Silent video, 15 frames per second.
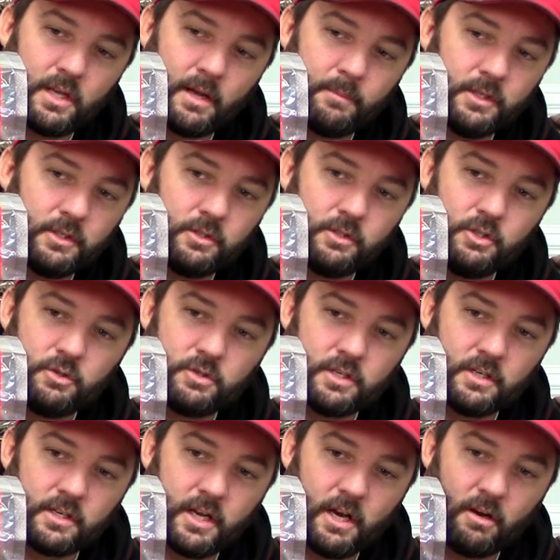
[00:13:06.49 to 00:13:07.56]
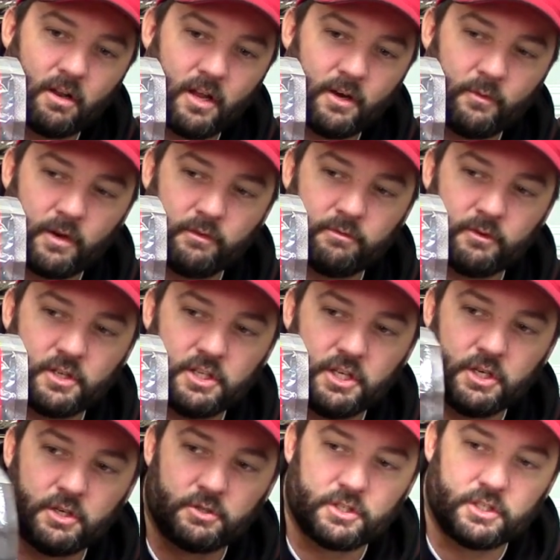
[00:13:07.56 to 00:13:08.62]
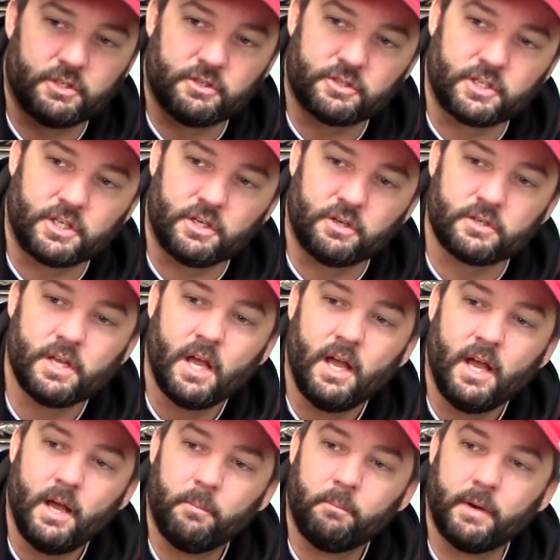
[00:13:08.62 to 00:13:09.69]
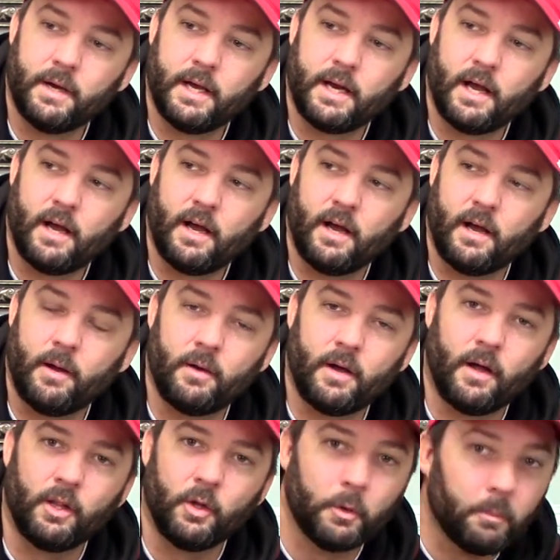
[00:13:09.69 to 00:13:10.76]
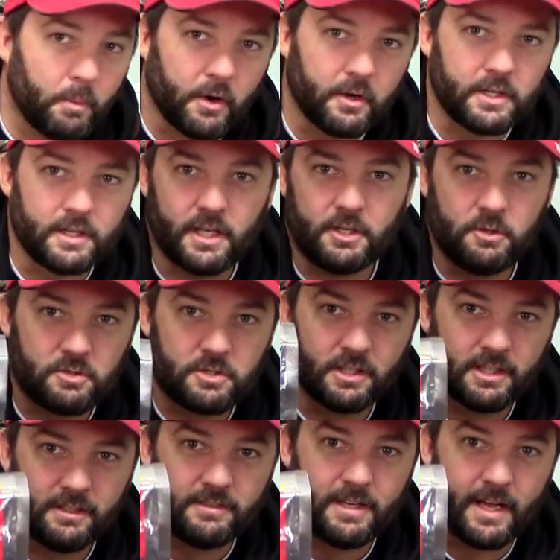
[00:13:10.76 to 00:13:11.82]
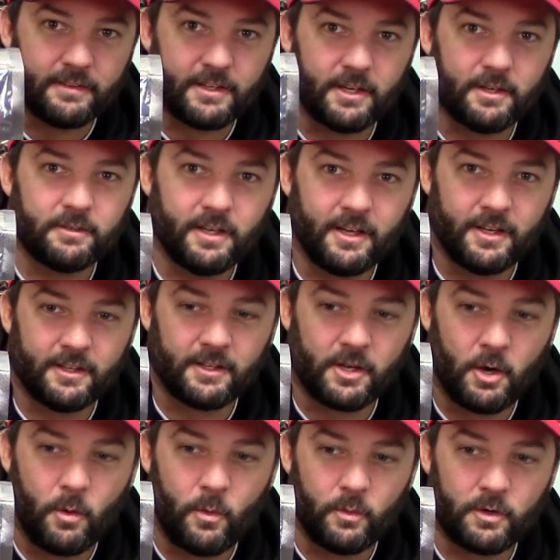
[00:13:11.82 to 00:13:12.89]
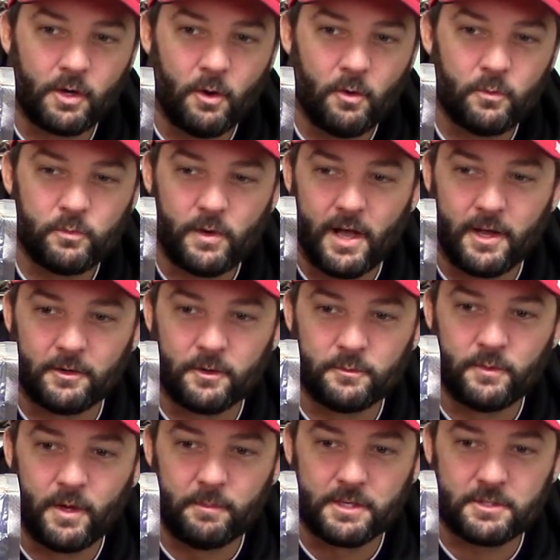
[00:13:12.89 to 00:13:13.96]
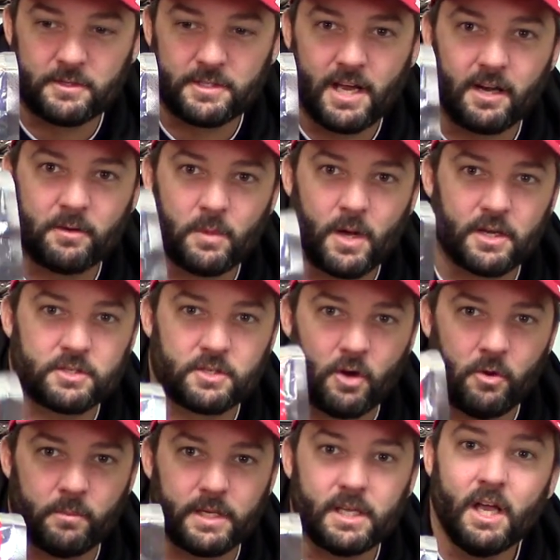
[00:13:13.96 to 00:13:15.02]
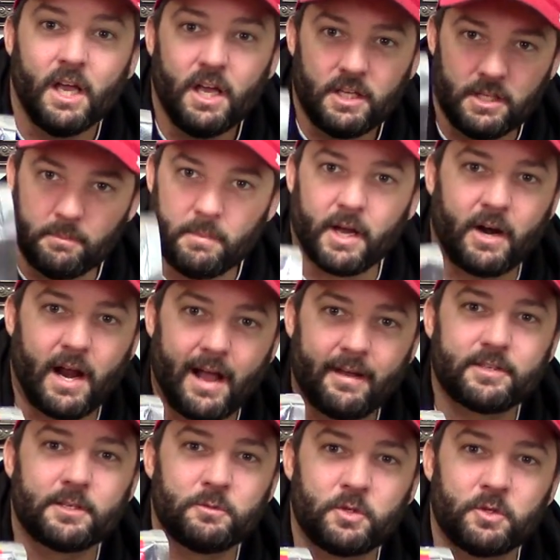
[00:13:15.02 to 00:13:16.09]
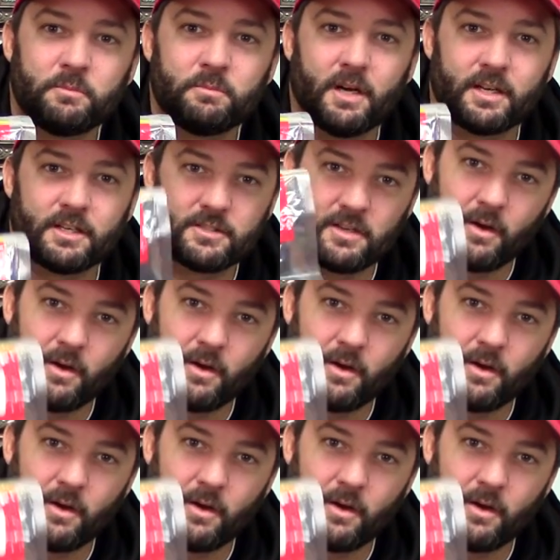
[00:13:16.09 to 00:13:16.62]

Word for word: I've been using a Carolina rig for years and years and years. But uh, a, a, little birdie that used to live down there, uh, the co, co founder of uh, Mystery Tackle Box, told me, you better have some June bugs.